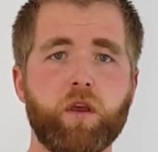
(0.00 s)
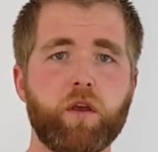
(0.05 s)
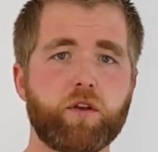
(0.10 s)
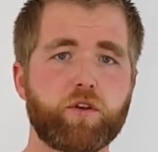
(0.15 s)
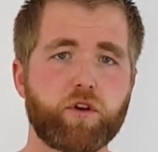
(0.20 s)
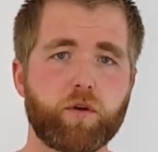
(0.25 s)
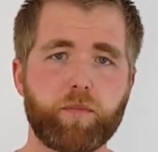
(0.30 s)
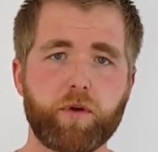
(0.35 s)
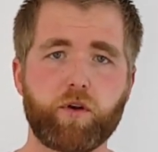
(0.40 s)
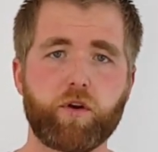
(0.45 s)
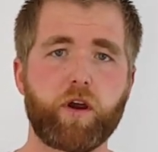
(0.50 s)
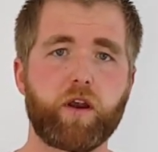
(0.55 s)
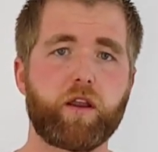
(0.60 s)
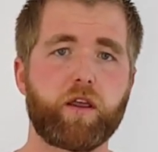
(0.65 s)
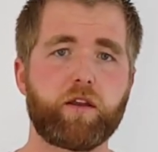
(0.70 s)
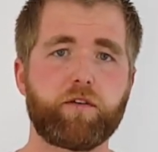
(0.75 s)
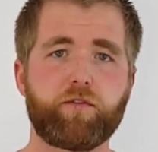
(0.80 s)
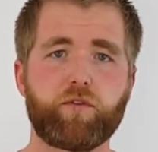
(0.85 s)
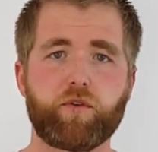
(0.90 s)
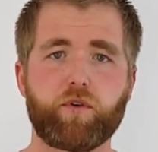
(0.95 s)
jumping right
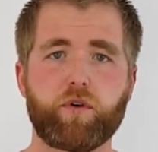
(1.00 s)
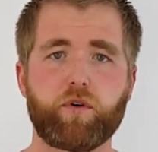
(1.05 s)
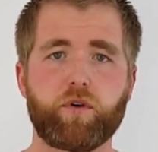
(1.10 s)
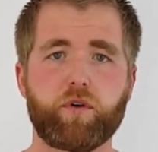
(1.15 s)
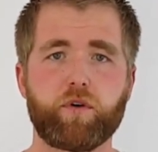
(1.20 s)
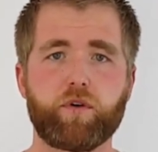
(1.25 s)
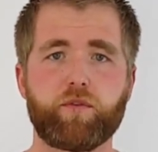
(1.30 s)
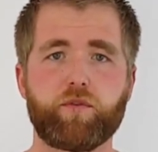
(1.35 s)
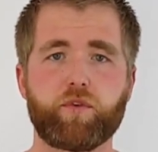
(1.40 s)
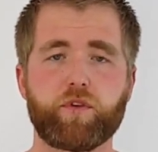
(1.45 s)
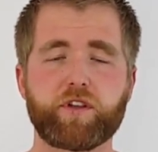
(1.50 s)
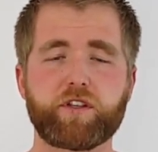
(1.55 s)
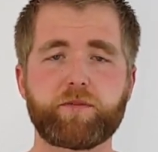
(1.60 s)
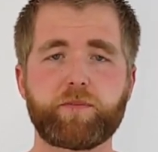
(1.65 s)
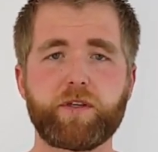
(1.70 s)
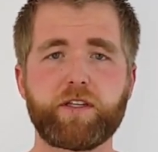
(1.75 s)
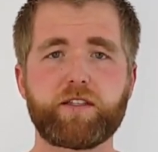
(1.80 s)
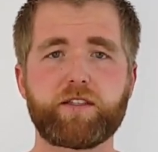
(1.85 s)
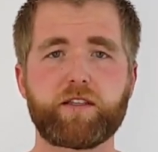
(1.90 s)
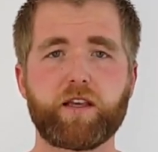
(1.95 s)
in, for the
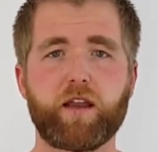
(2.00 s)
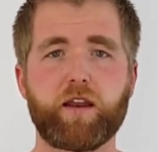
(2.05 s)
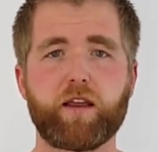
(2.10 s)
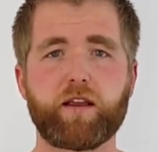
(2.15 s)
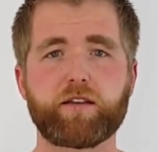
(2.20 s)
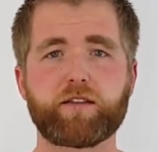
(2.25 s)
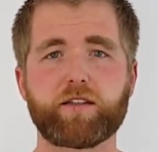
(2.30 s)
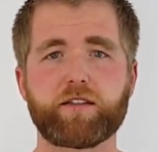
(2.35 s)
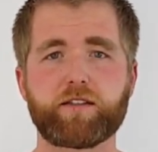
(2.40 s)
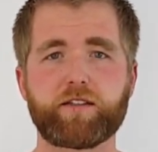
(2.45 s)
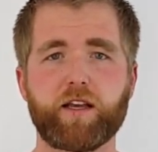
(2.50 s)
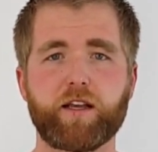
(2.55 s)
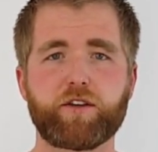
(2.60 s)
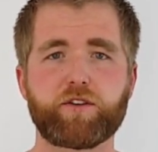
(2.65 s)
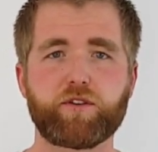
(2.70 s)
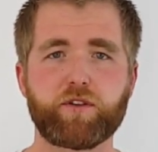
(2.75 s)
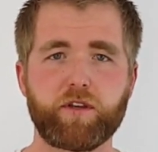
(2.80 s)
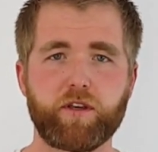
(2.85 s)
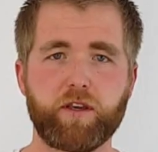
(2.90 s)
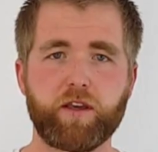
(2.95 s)
speed settings, it's
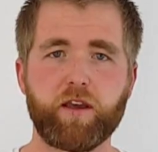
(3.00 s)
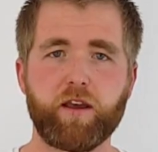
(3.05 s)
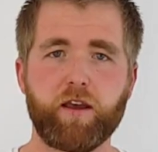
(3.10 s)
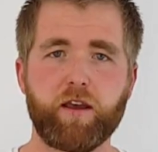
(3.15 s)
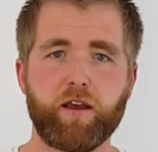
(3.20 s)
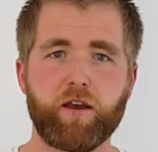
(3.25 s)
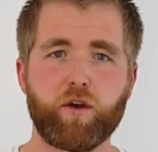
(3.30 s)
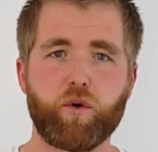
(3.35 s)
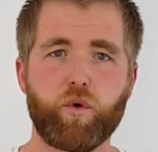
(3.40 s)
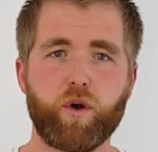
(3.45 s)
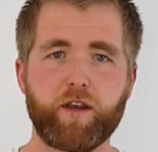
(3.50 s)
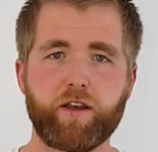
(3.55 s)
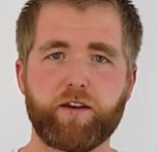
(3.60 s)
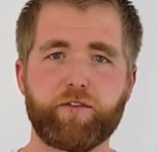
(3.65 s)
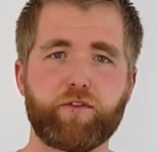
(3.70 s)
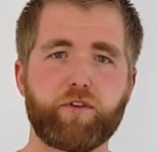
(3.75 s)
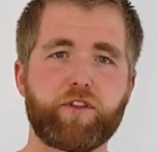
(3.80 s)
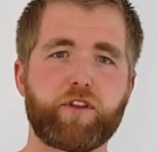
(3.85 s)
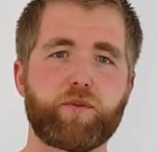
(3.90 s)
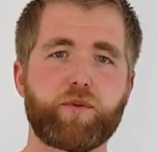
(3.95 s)
actually quite
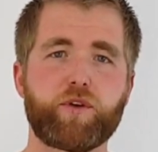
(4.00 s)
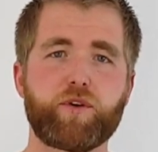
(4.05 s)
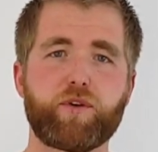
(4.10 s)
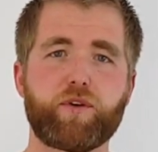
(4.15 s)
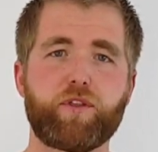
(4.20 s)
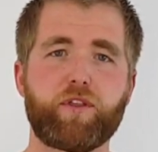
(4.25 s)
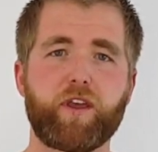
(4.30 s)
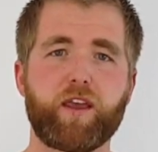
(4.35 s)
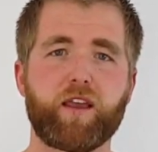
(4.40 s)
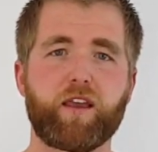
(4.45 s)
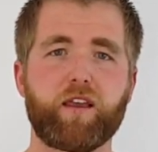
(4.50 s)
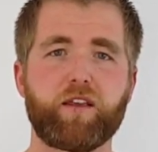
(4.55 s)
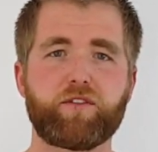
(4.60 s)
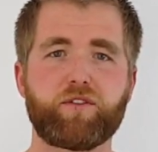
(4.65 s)
different than what you'd think.